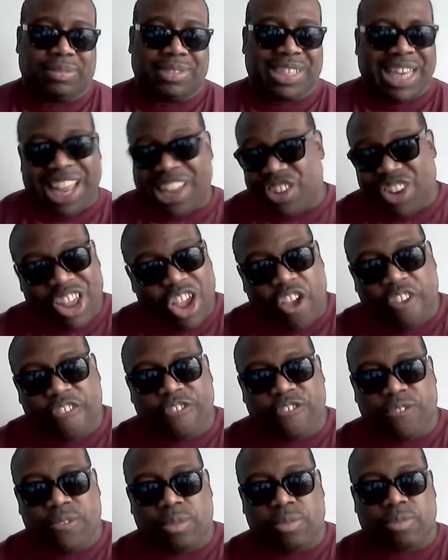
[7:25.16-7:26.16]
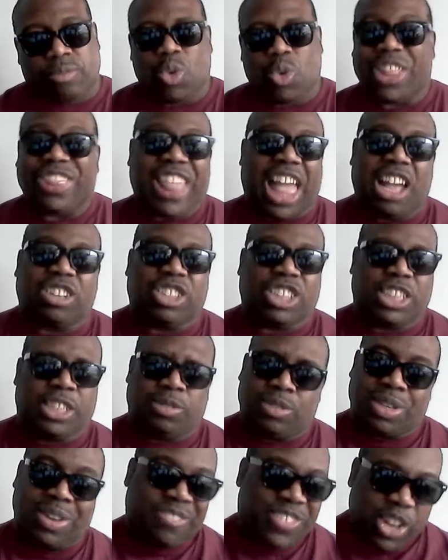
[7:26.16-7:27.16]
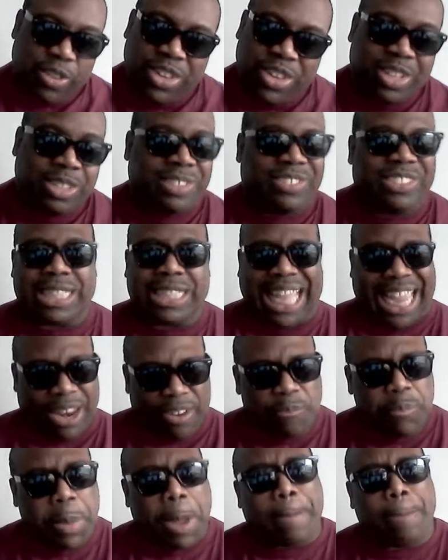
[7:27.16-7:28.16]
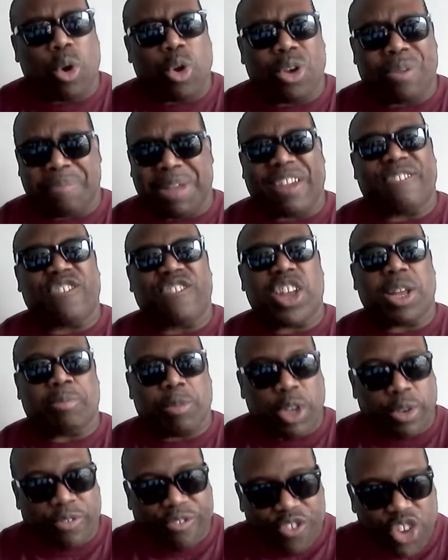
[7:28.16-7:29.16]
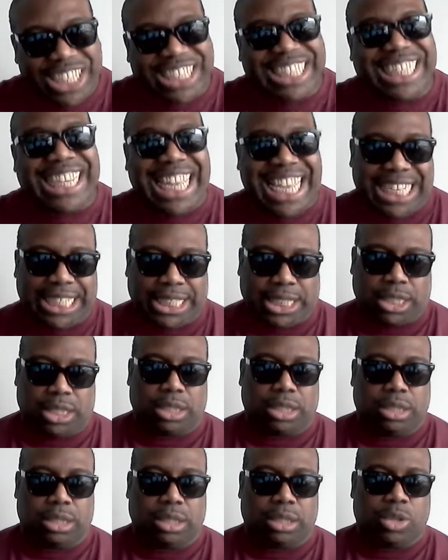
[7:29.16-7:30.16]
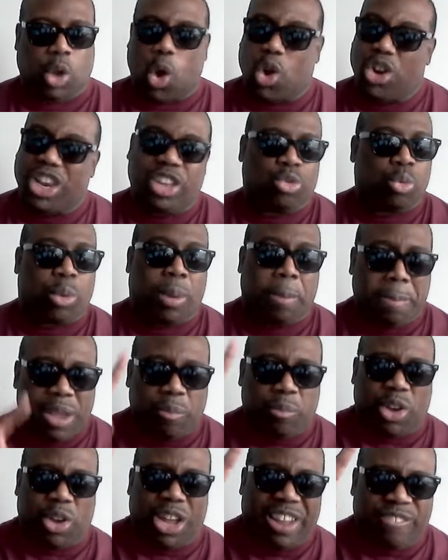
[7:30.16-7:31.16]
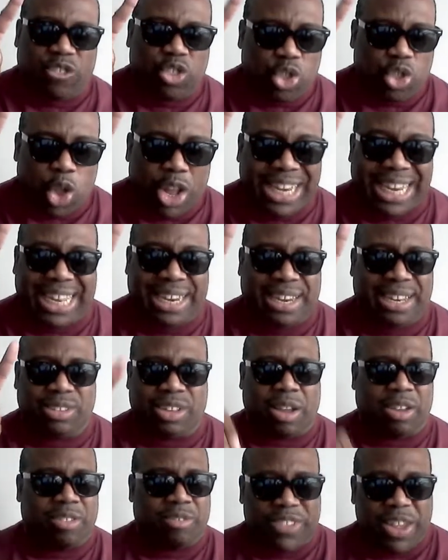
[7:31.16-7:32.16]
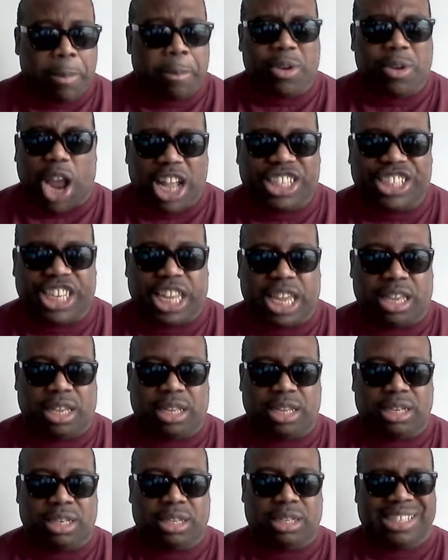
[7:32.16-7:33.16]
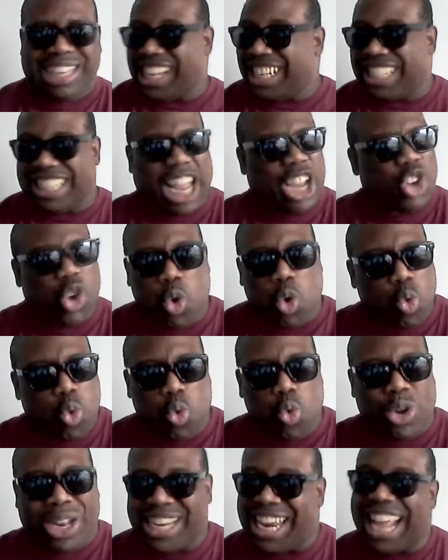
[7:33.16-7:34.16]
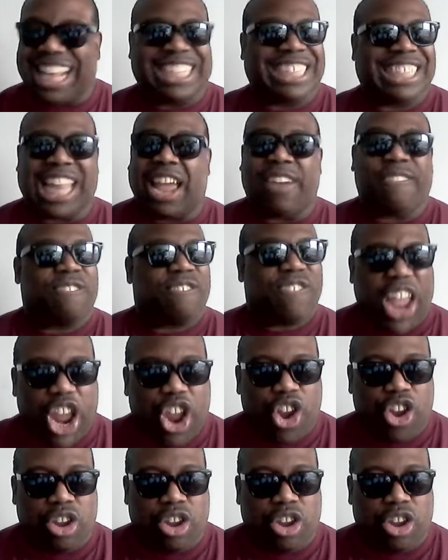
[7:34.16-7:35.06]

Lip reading: of 1,580 people on my Facebook friends list, only 3 people have donated to our film project. That's not cool and that's not fair.